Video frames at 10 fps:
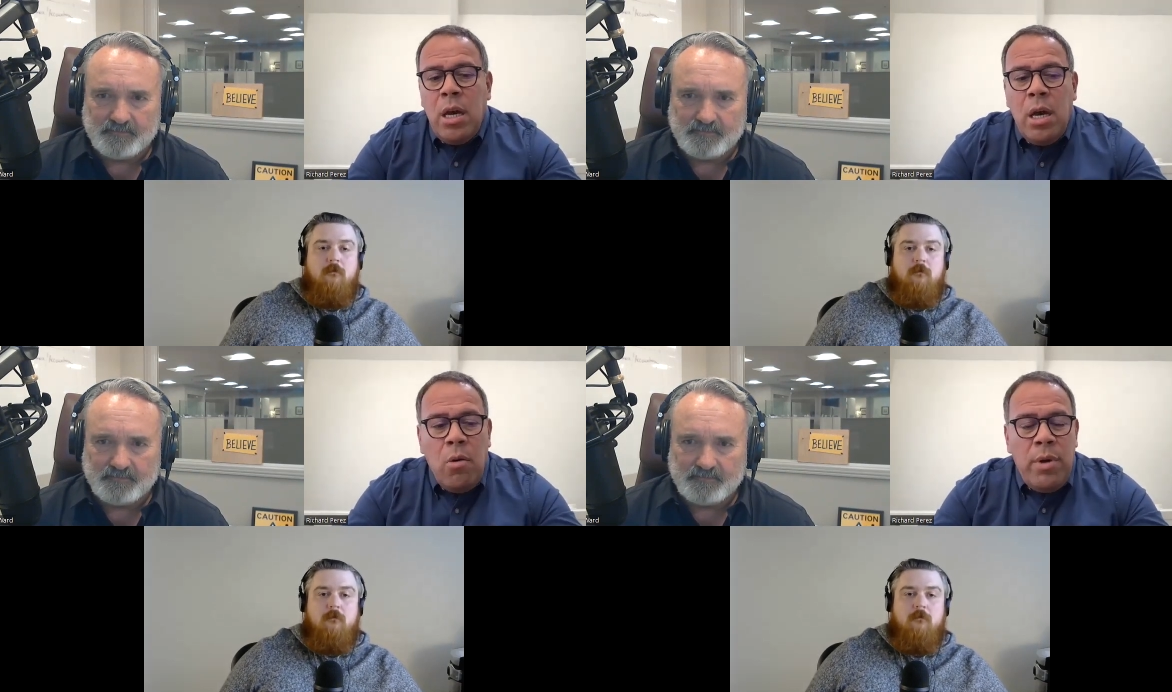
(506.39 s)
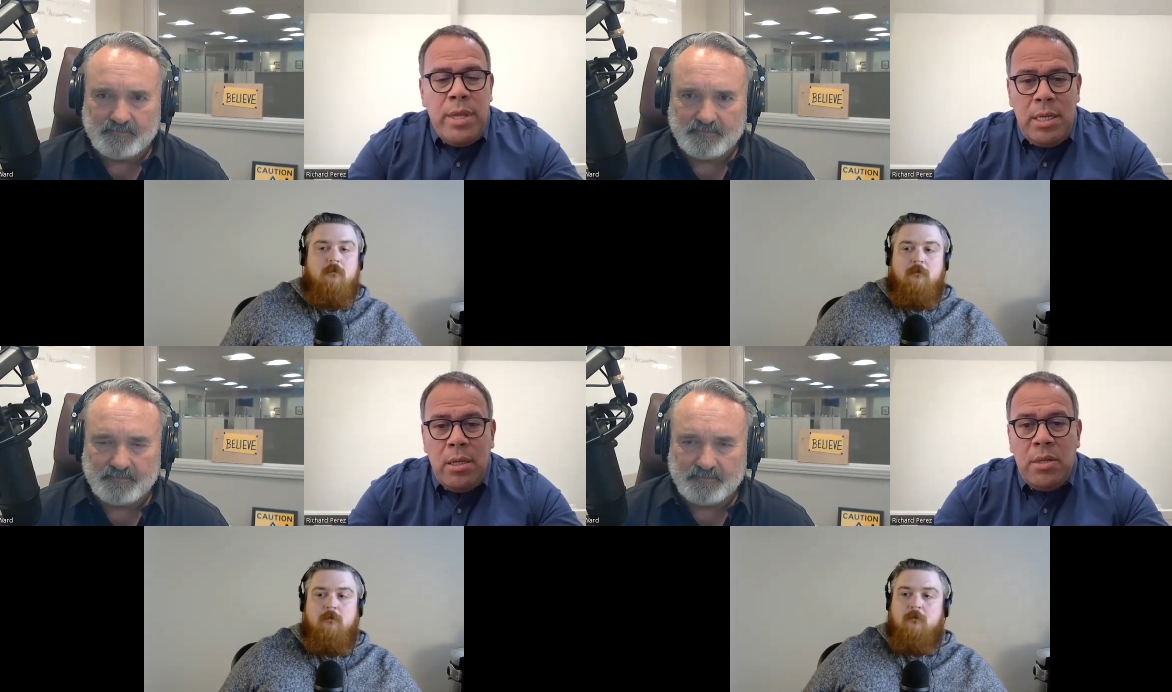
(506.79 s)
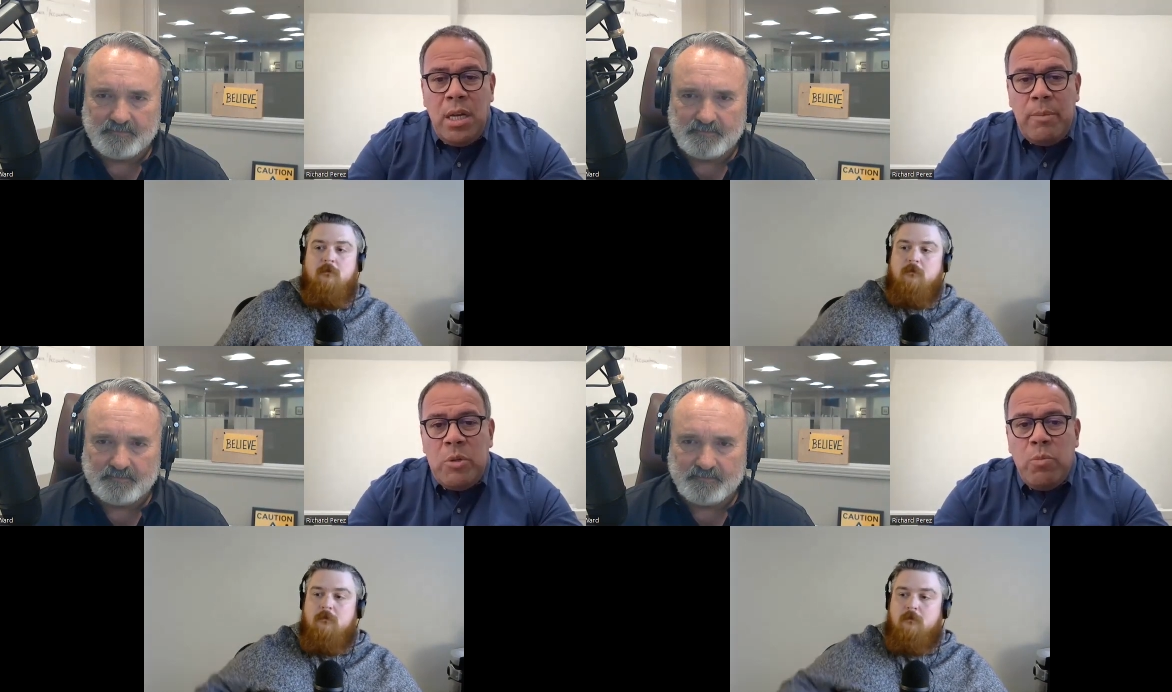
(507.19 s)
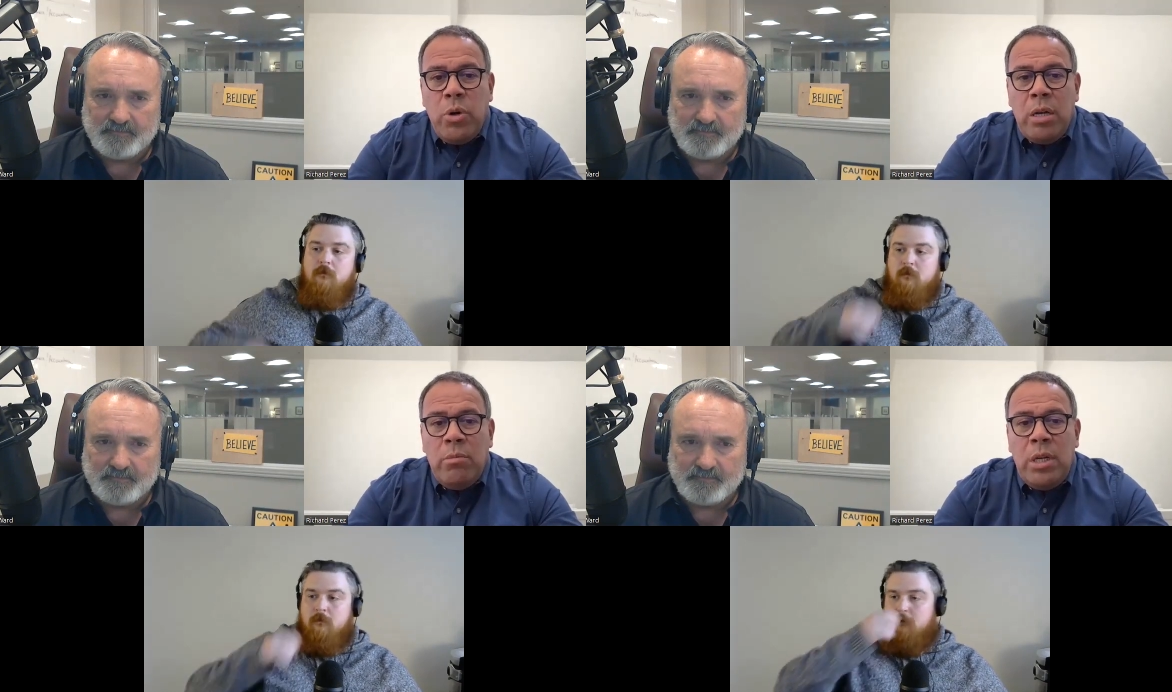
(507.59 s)
Speaker 1: uh, when the deal teams
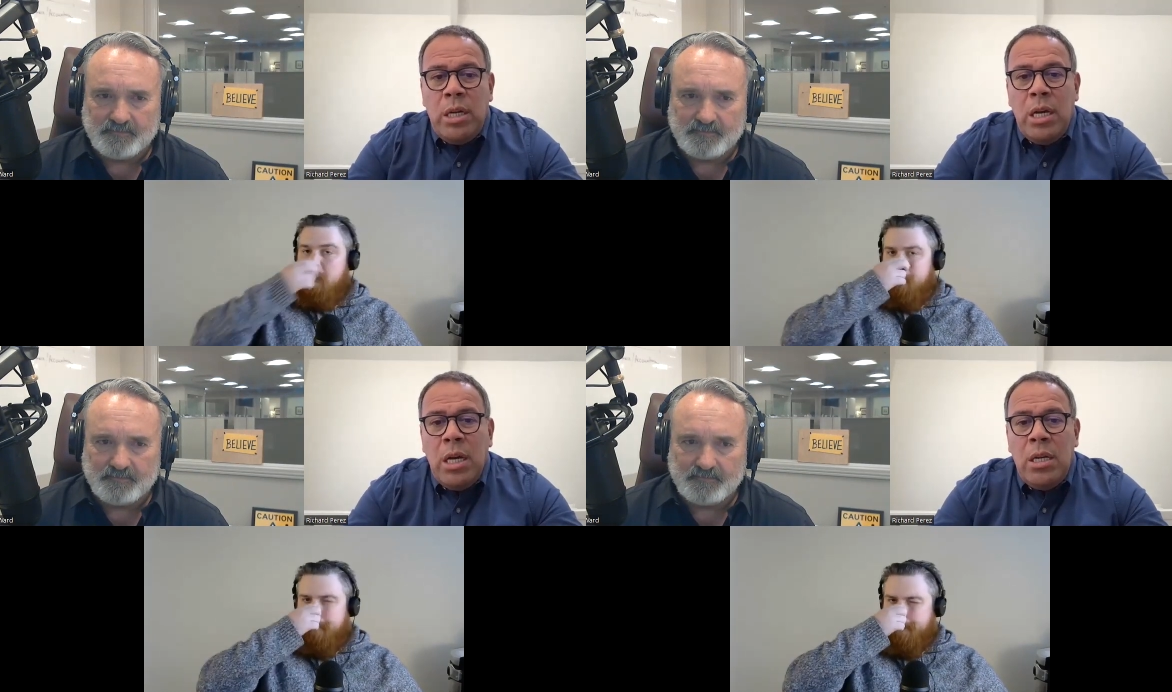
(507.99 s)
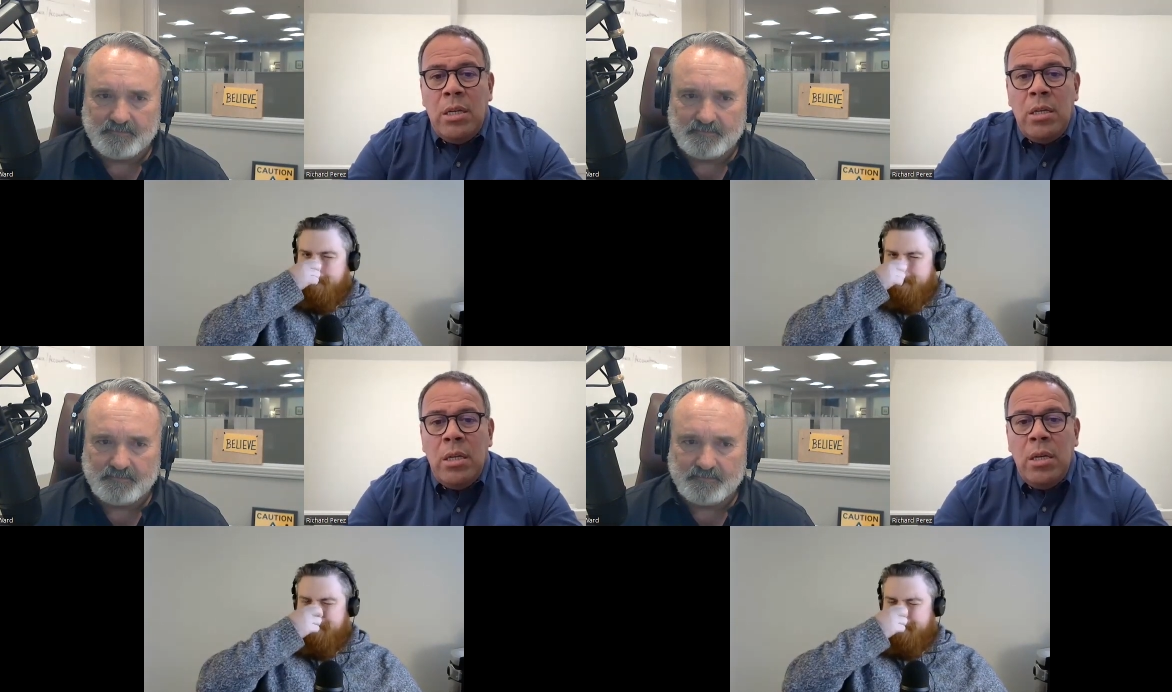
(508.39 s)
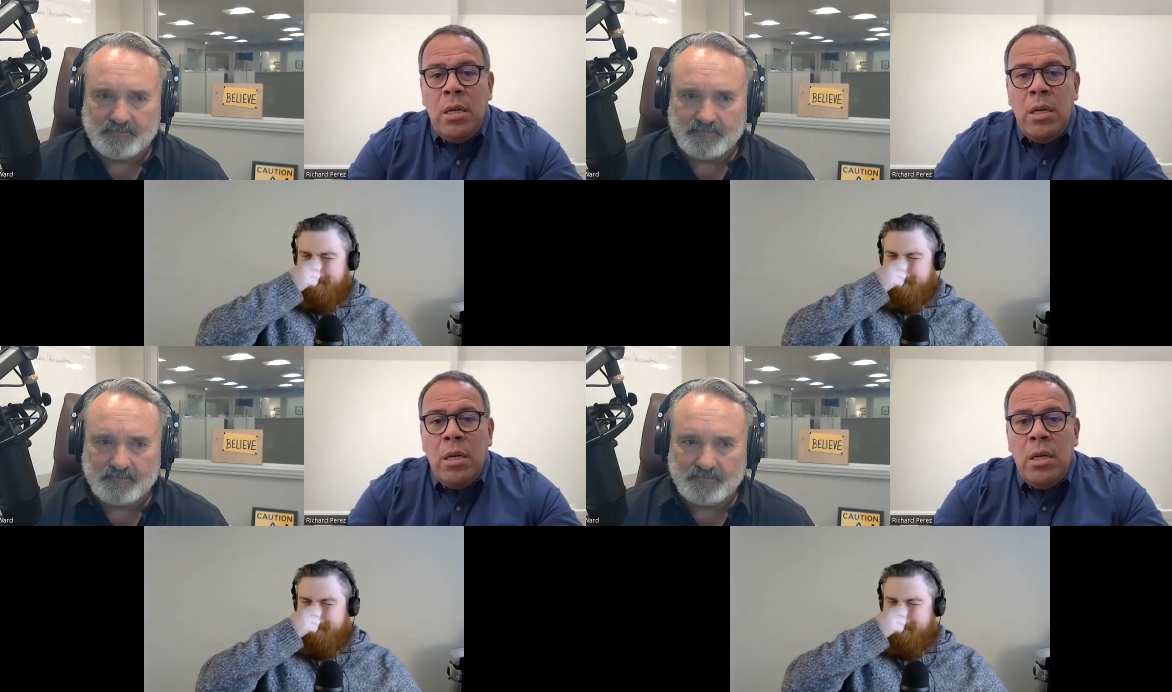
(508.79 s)
bring me in.